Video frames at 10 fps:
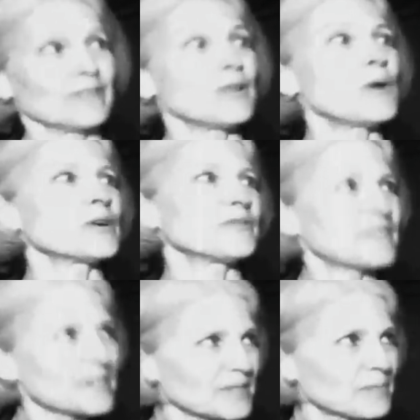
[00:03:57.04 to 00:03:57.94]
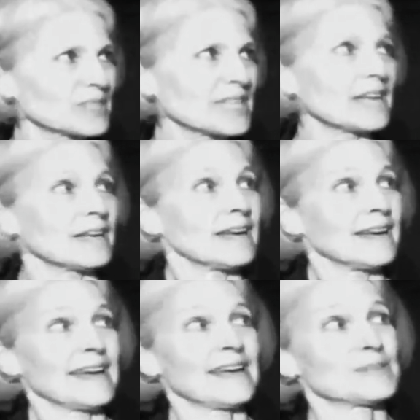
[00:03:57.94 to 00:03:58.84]
the lower 50%
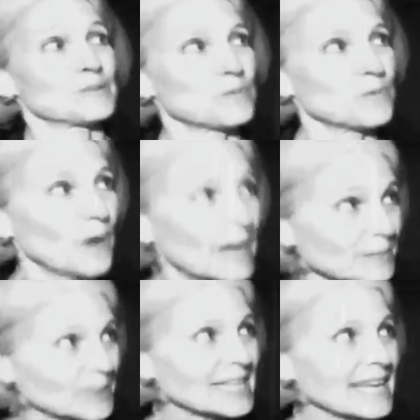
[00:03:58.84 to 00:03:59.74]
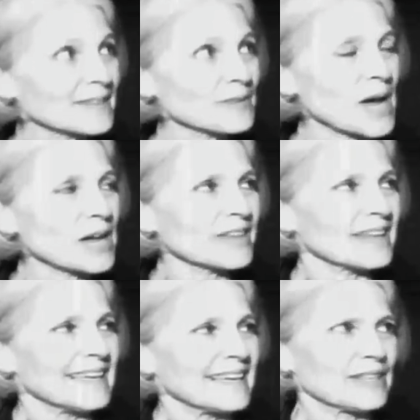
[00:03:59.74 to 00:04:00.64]
has 1% of the wealth.
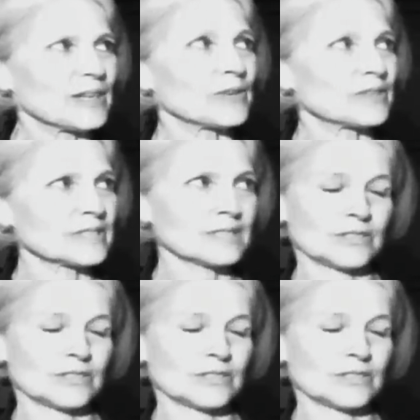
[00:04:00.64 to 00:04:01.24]
You know, this is